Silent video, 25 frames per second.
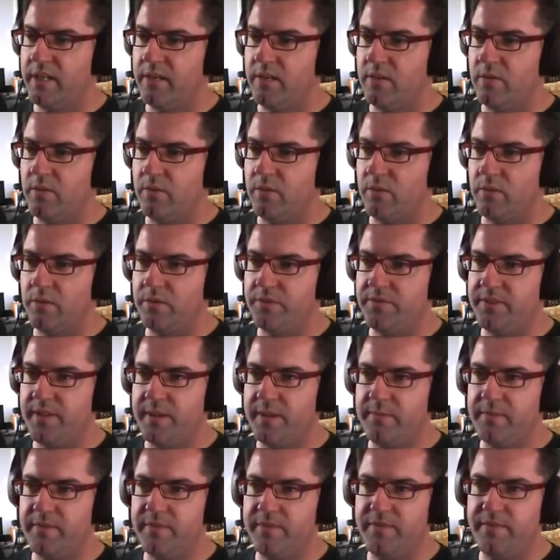All
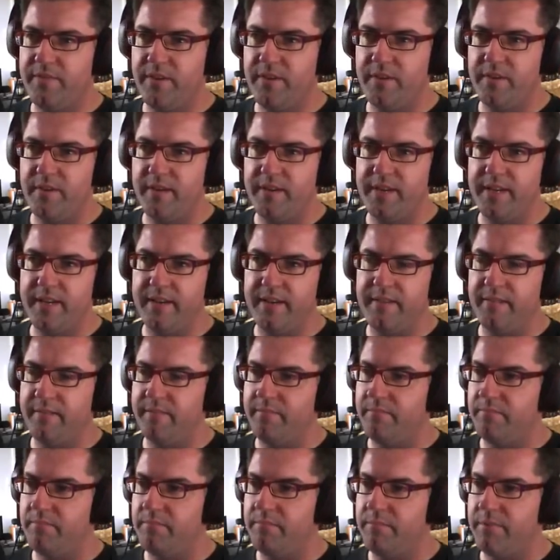seems fine.
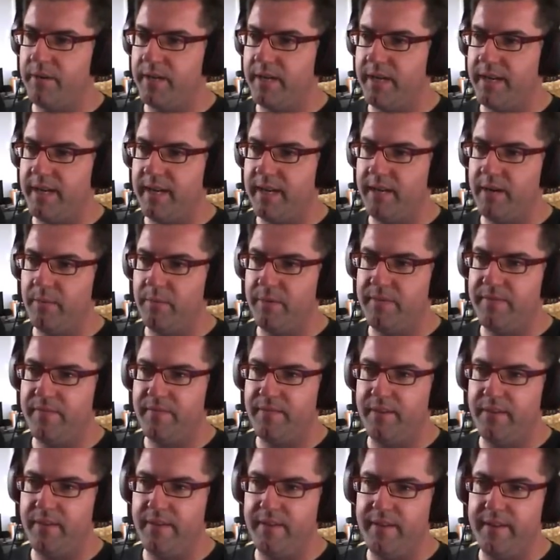But are we
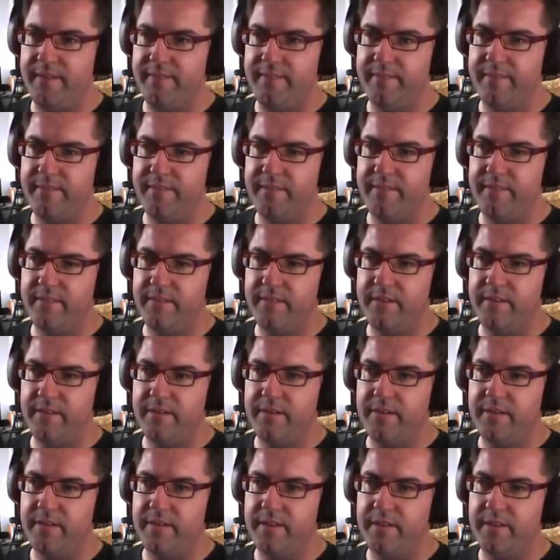fine?
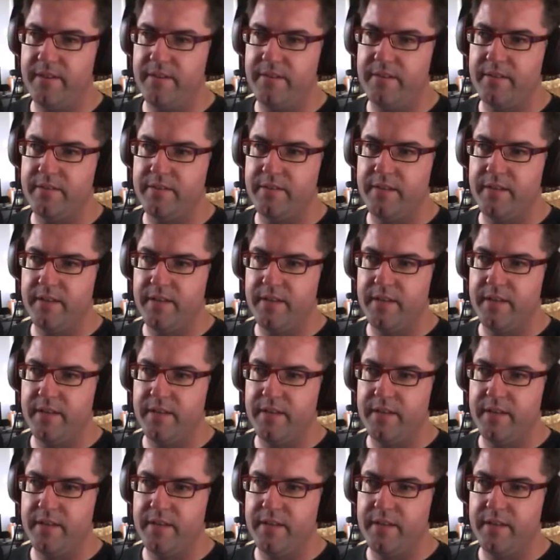Who knows?